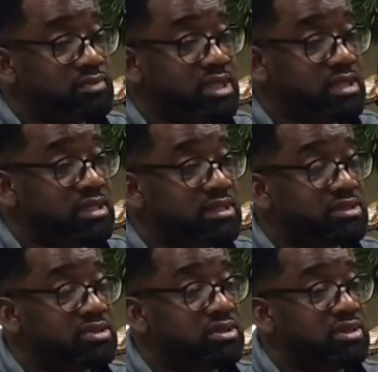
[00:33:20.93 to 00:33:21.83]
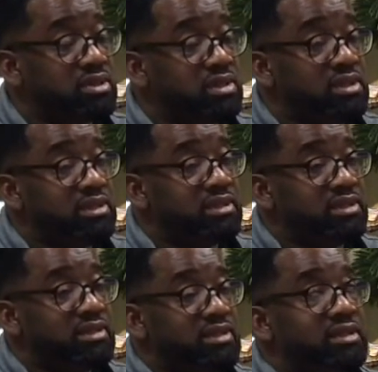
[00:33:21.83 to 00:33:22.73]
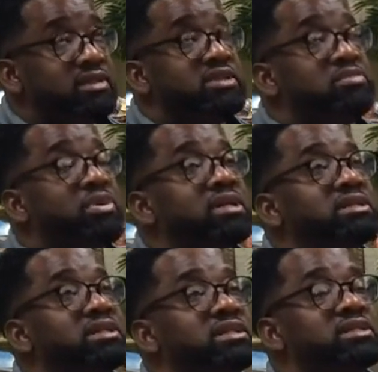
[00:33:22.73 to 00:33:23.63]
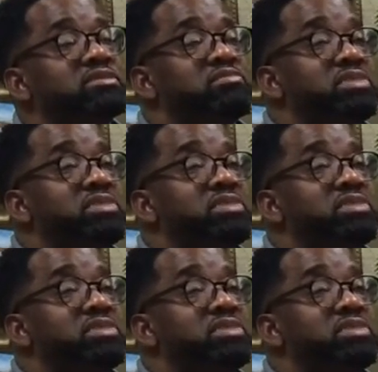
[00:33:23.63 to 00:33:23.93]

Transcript: It is. Depression is